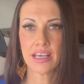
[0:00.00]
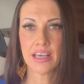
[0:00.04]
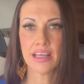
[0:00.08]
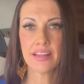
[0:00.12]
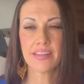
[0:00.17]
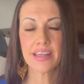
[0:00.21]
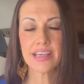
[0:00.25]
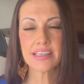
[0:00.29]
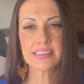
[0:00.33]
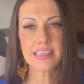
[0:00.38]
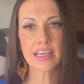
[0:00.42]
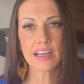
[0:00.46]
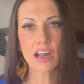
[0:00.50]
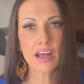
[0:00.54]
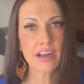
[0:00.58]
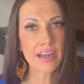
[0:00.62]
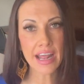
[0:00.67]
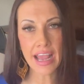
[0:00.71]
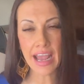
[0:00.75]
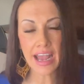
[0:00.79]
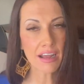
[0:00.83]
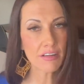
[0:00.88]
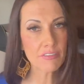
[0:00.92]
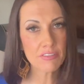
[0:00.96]
They said on
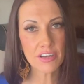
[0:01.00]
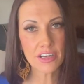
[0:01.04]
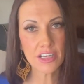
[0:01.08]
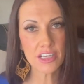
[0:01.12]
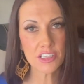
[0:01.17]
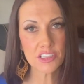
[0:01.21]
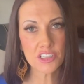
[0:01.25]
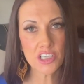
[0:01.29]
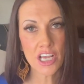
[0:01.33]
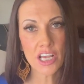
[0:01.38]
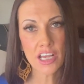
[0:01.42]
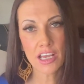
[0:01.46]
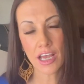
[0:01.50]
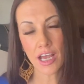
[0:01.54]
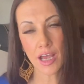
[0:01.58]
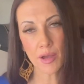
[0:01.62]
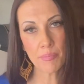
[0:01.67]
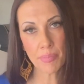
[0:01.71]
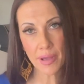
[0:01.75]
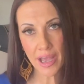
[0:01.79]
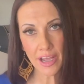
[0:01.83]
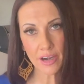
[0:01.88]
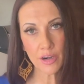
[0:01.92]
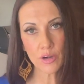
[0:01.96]
average, a
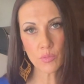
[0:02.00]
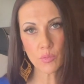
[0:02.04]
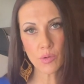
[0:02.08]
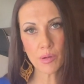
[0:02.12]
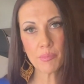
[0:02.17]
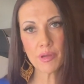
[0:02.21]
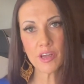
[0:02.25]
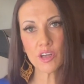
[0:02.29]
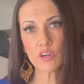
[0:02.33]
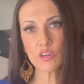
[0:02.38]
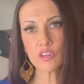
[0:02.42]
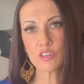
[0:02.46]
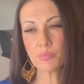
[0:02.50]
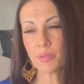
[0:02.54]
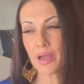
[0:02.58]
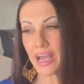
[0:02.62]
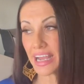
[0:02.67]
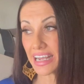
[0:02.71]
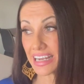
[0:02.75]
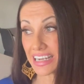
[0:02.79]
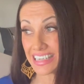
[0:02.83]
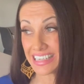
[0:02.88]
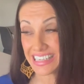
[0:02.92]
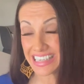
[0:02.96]
battered woman goes
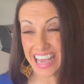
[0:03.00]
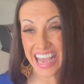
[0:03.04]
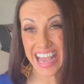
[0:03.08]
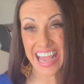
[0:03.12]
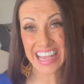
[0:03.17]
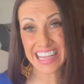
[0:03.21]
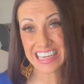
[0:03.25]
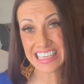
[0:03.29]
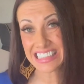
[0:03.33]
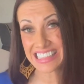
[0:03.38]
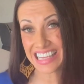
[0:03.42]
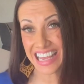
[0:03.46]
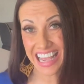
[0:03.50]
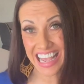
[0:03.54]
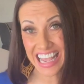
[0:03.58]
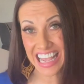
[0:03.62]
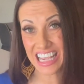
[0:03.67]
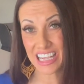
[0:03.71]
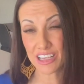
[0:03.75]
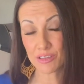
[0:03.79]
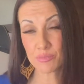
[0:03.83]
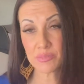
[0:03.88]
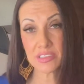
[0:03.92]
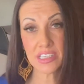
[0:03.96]
back 9
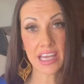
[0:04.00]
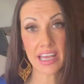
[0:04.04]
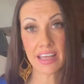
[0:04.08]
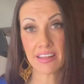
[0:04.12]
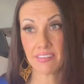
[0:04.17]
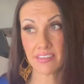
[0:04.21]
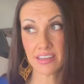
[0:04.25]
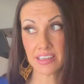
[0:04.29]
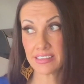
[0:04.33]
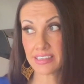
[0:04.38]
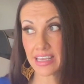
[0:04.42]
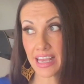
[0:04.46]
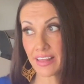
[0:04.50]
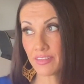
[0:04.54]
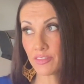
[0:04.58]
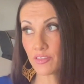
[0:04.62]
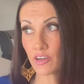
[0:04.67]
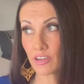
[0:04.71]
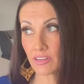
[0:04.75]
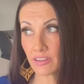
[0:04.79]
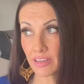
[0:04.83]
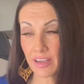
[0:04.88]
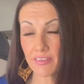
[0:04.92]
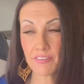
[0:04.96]
times, and the 10th
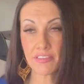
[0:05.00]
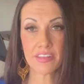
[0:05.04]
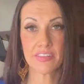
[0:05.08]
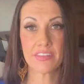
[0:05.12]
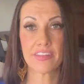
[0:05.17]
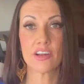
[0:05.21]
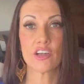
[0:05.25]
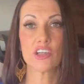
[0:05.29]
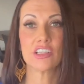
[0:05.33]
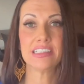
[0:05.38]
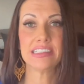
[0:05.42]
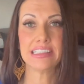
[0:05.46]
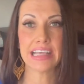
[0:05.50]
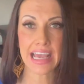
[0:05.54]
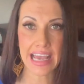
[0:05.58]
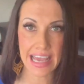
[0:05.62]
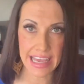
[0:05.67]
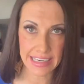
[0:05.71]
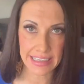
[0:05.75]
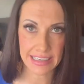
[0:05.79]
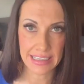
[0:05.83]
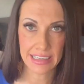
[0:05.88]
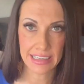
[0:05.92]
or 11th, they're dead.